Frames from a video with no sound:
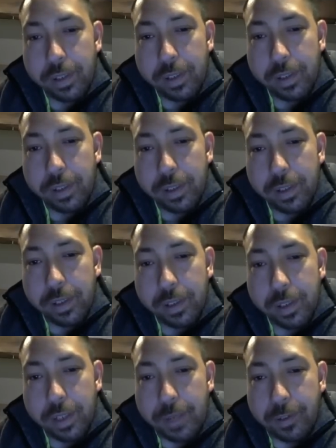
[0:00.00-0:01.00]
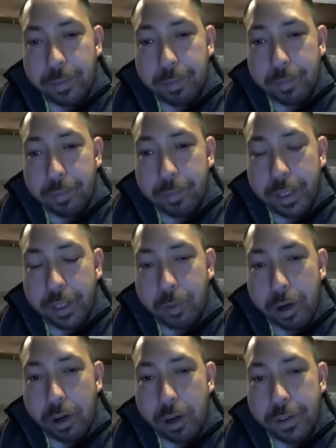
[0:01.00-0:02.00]
I'm from at least
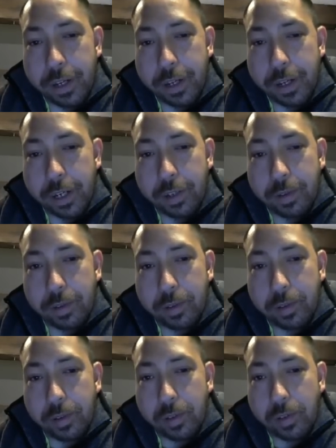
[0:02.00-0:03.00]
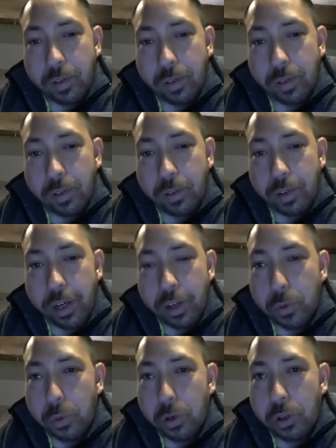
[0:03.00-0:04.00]
part of that side of the
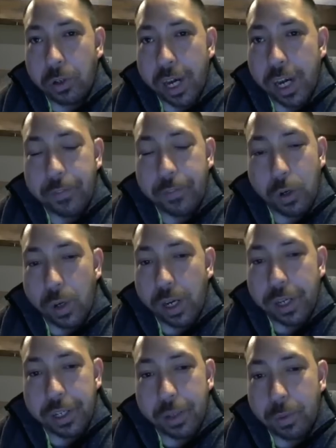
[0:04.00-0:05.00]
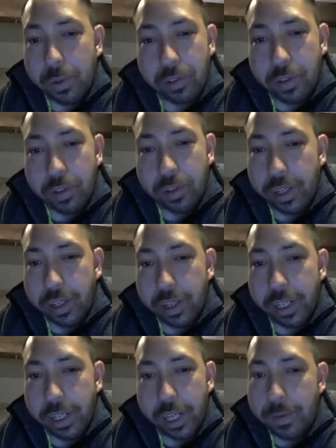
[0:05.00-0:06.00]
world. I have no idea what it's like. I've never
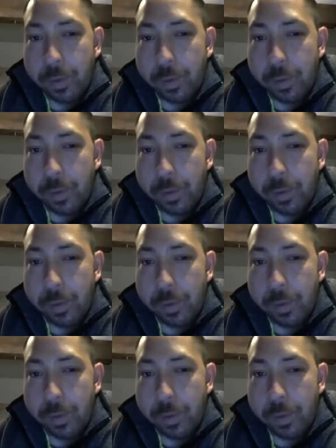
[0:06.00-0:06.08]
been there.